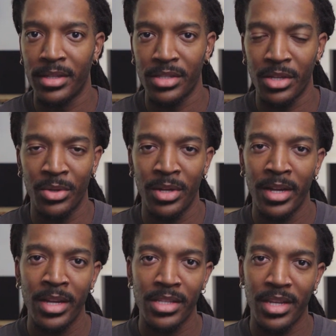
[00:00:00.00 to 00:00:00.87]
So
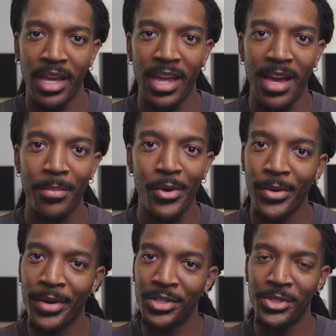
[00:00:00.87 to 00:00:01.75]
today, I'm
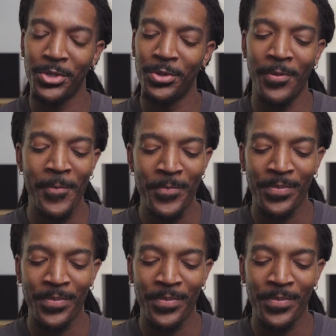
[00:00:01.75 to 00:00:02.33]
going to